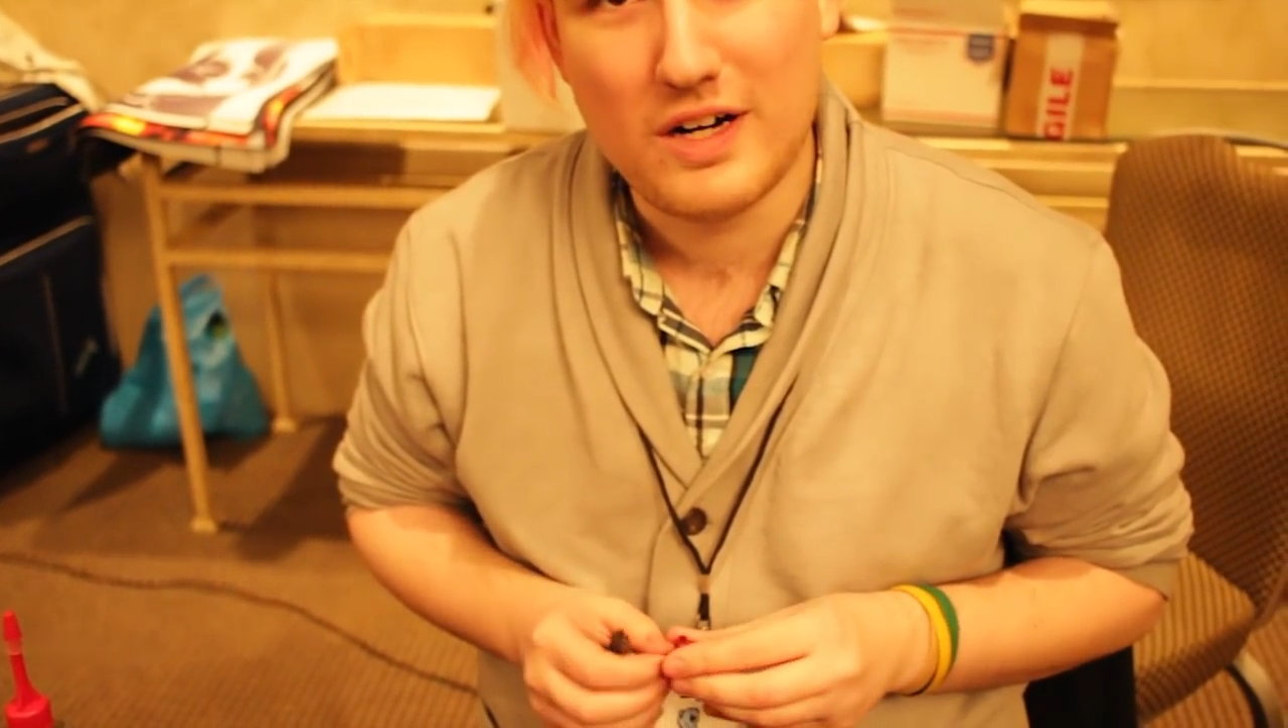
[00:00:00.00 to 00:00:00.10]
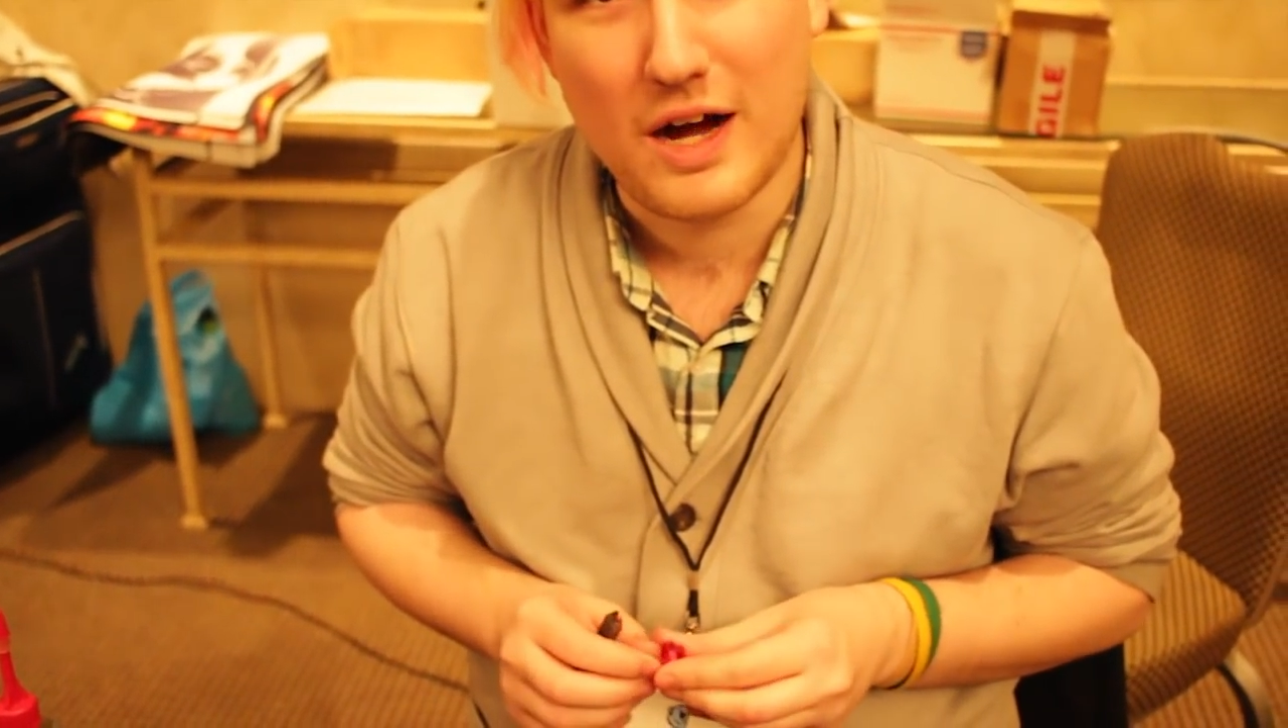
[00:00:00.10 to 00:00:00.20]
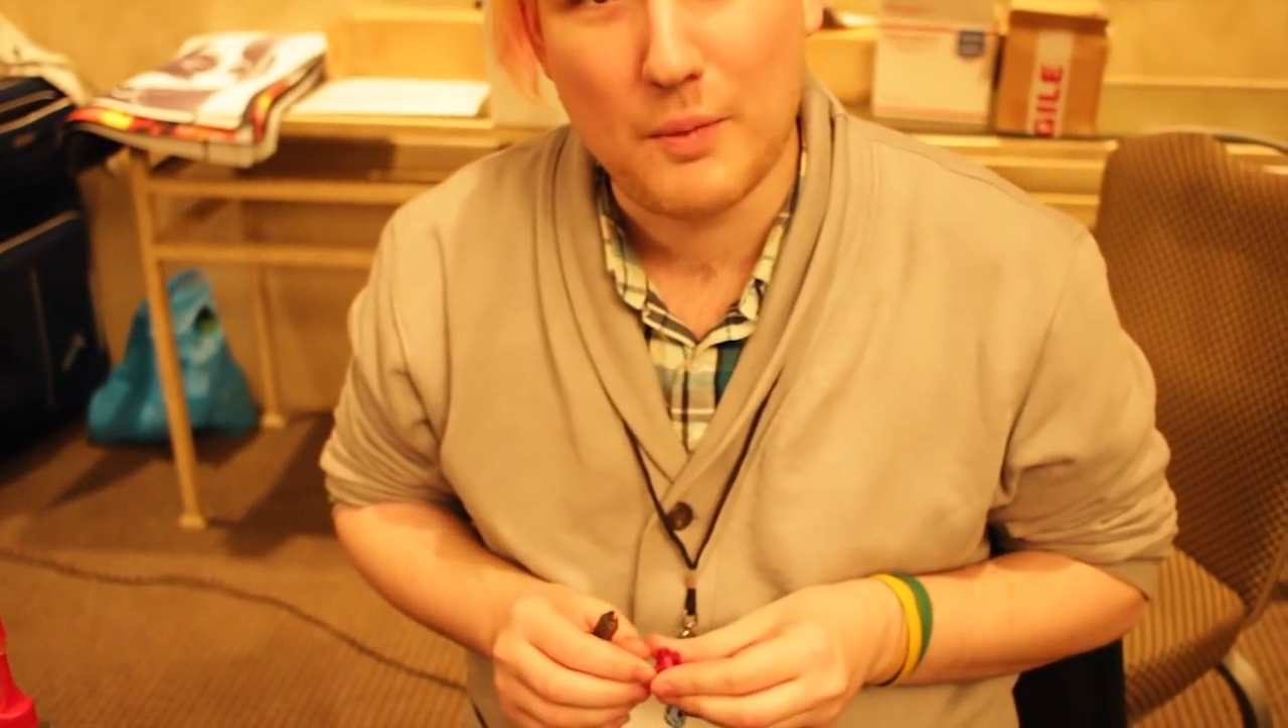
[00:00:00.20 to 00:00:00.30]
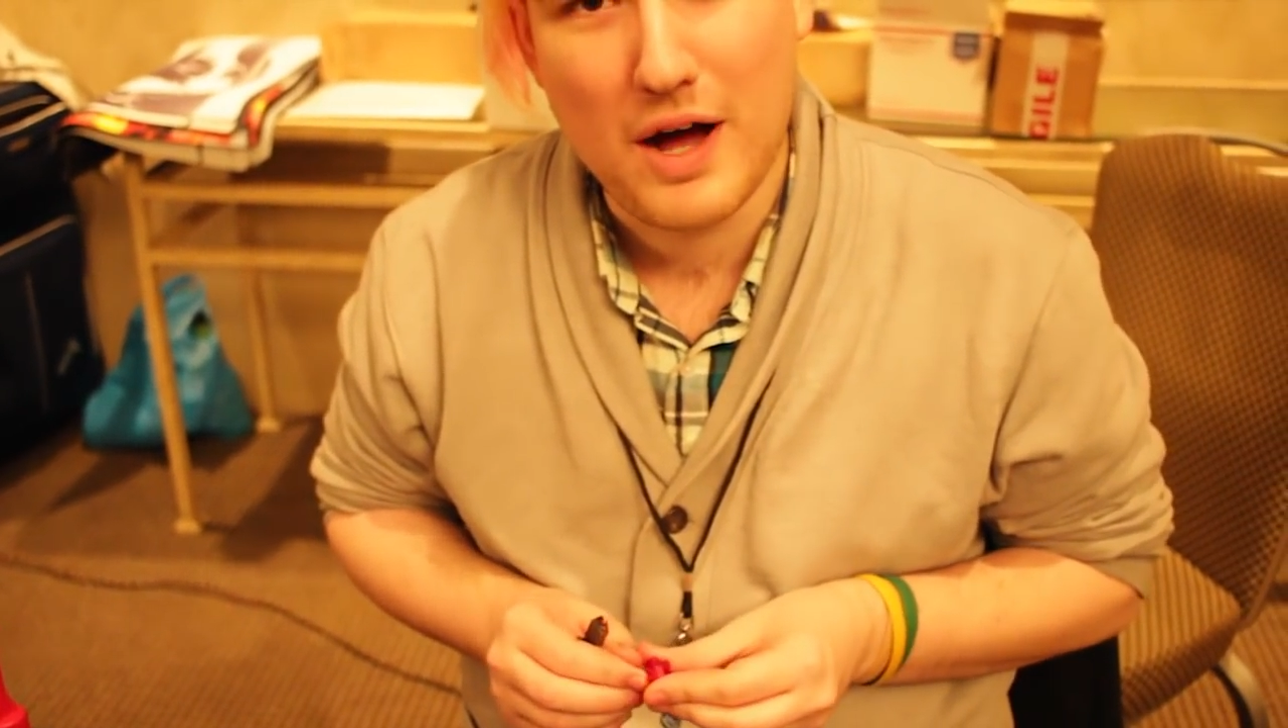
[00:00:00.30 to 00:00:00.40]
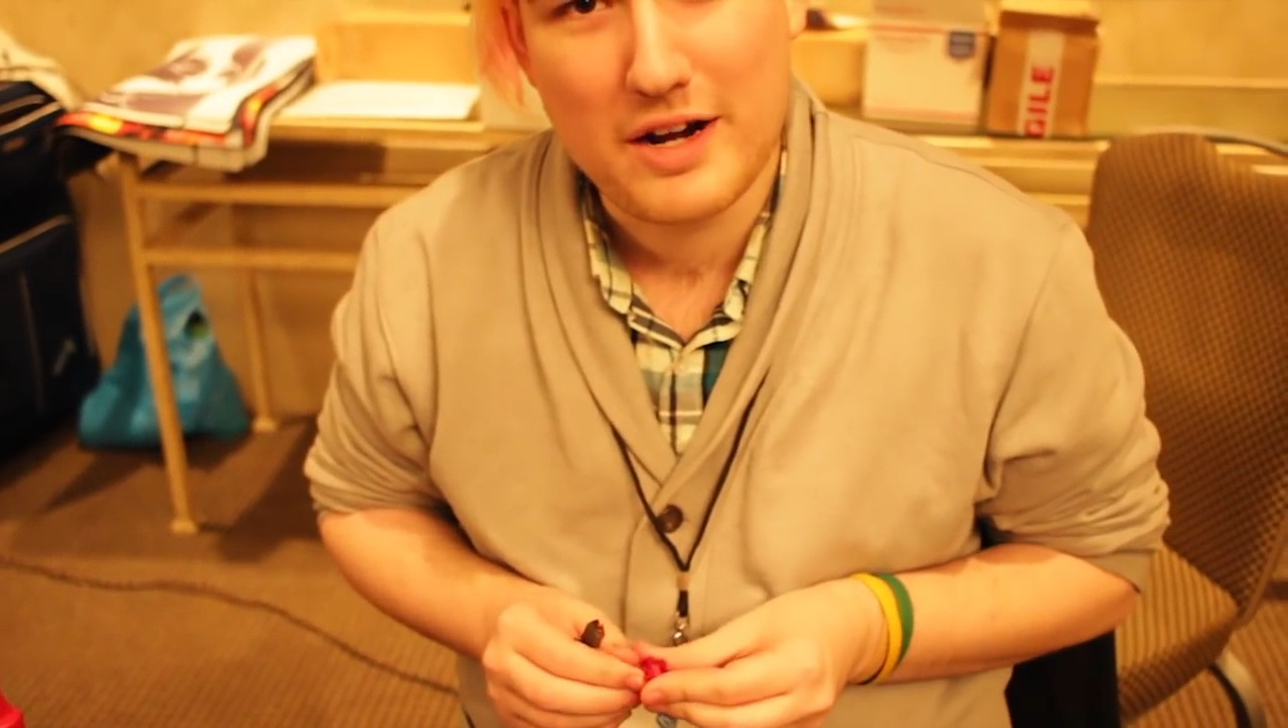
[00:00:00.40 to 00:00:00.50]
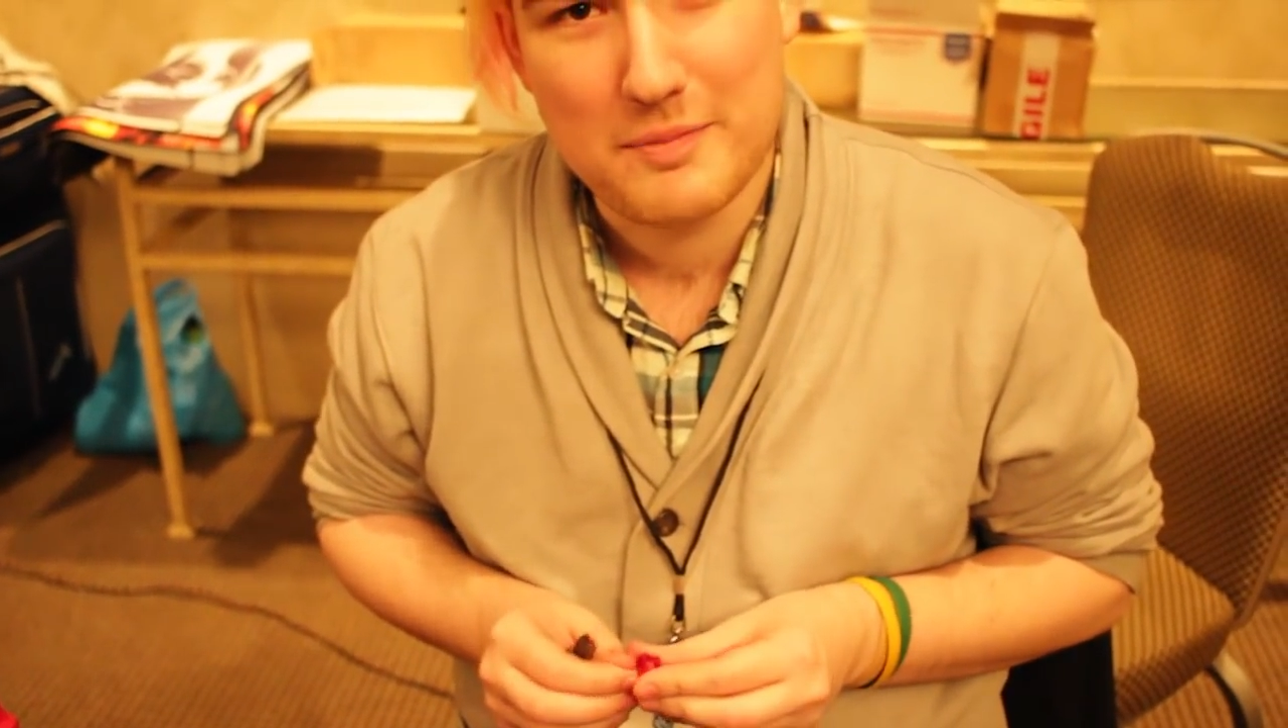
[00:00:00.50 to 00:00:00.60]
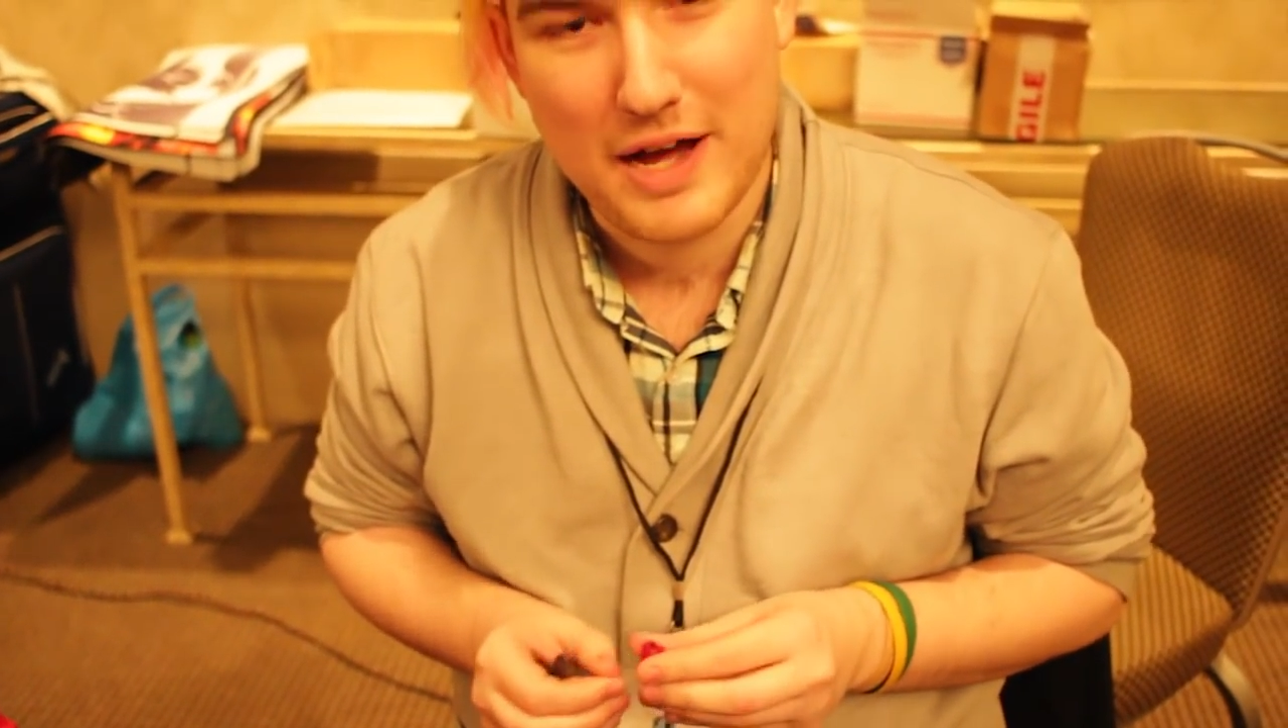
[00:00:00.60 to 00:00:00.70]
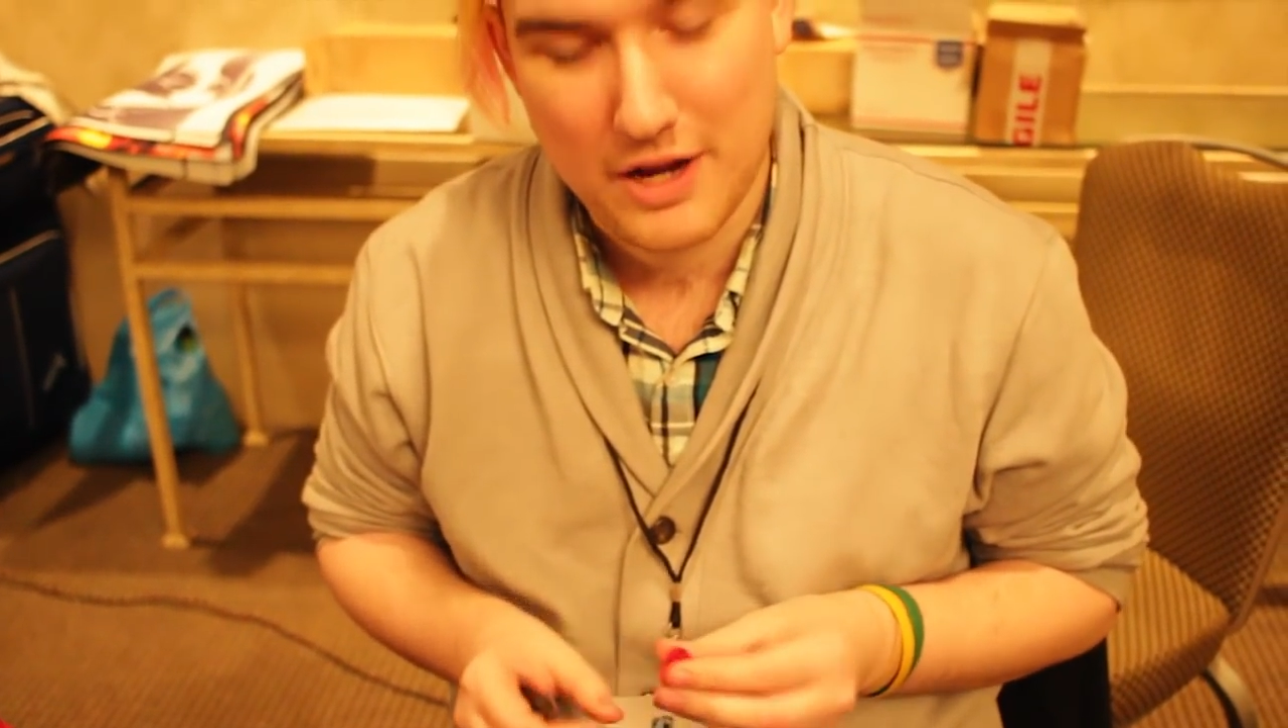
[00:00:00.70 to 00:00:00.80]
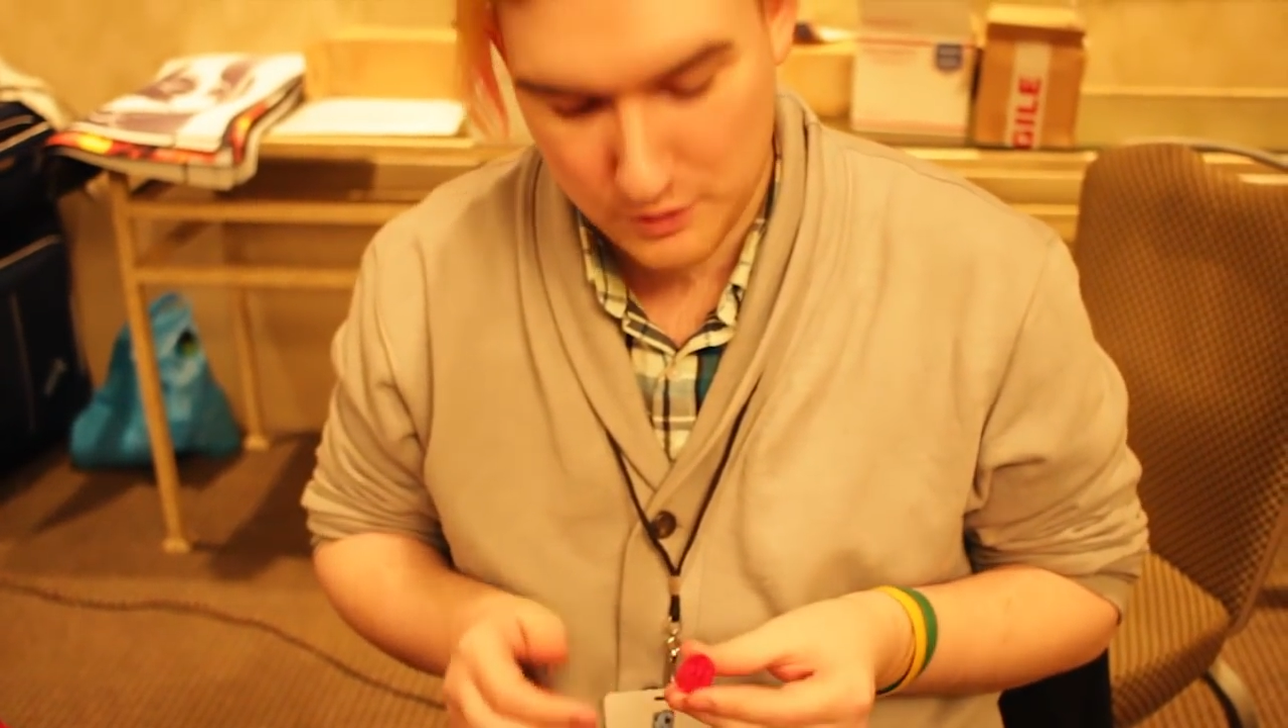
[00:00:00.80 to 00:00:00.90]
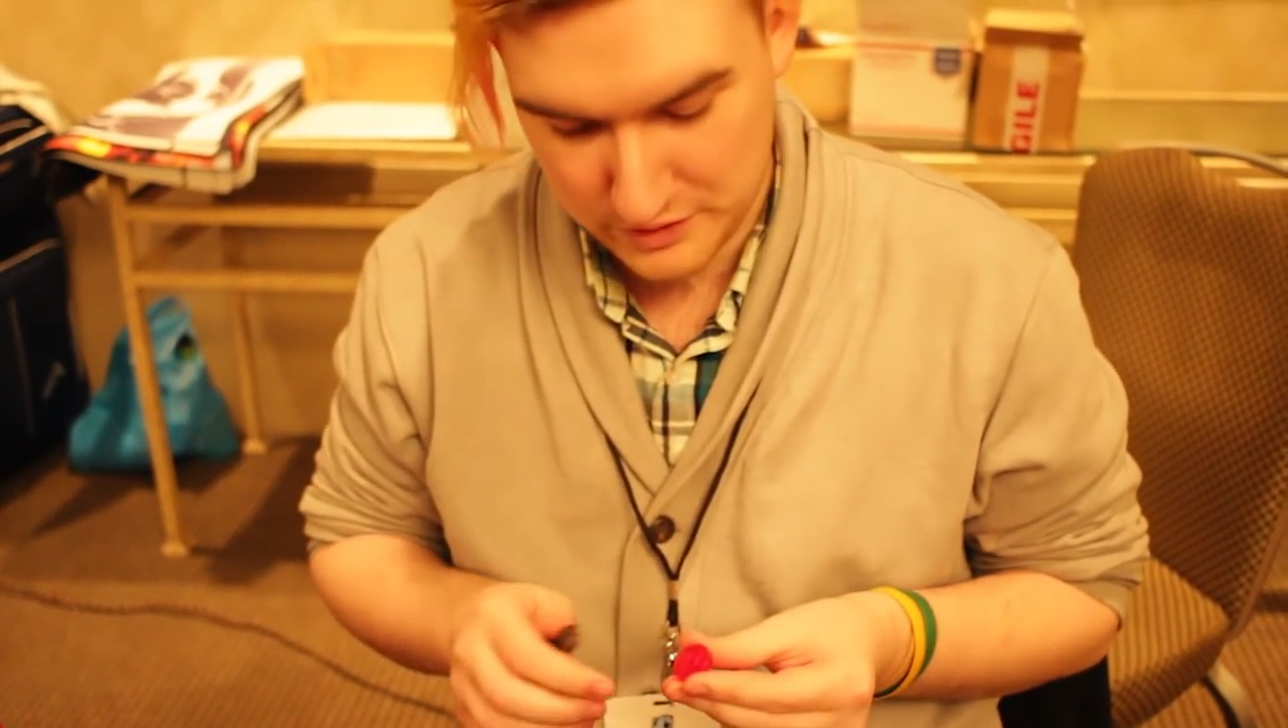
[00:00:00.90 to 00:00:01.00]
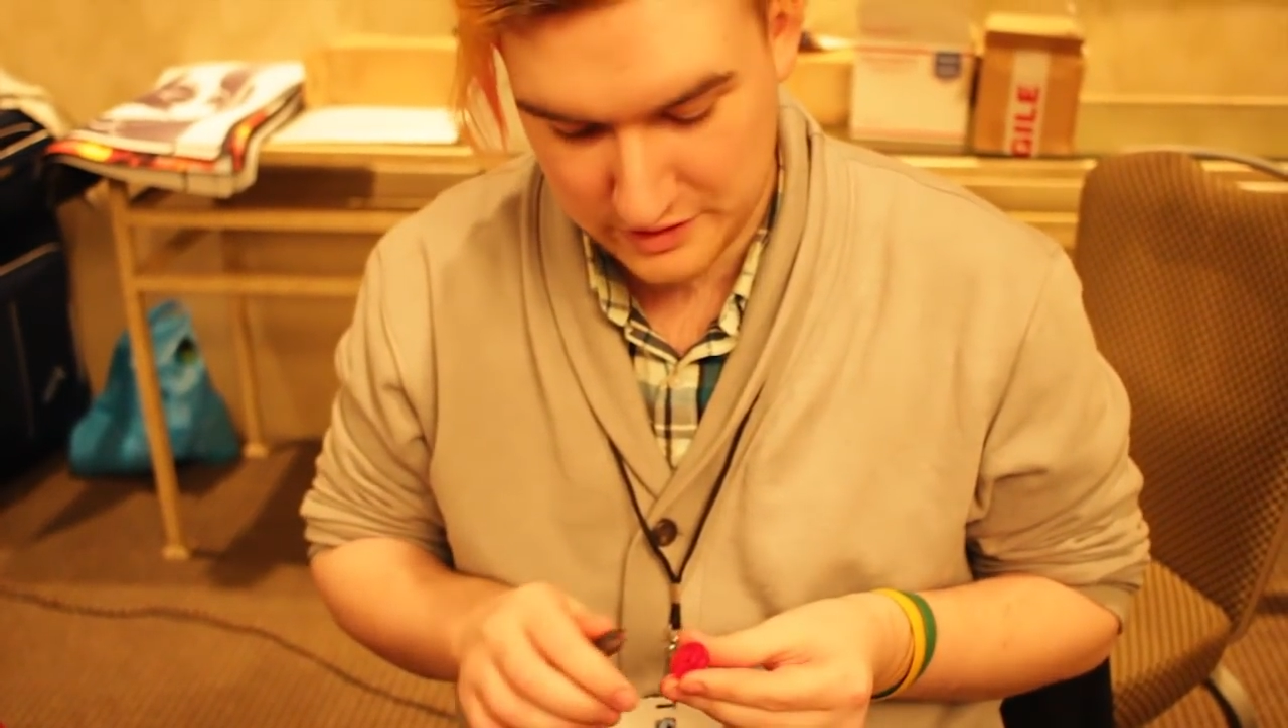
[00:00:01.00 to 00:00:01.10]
I wanted my own